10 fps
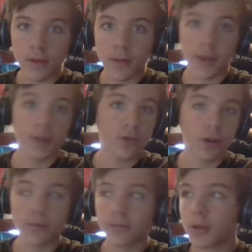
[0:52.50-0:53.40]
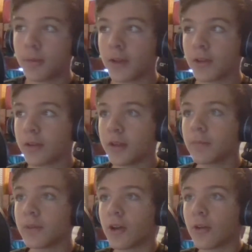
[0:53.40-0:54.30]
the intro, basically.
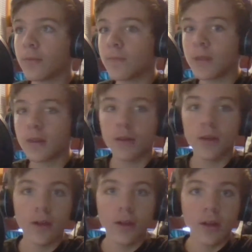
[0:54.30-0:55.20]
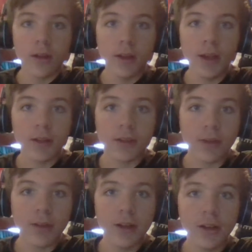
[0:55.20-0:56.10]
So, yeah, let's
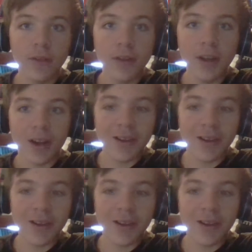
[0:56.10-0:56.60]
get right into the video.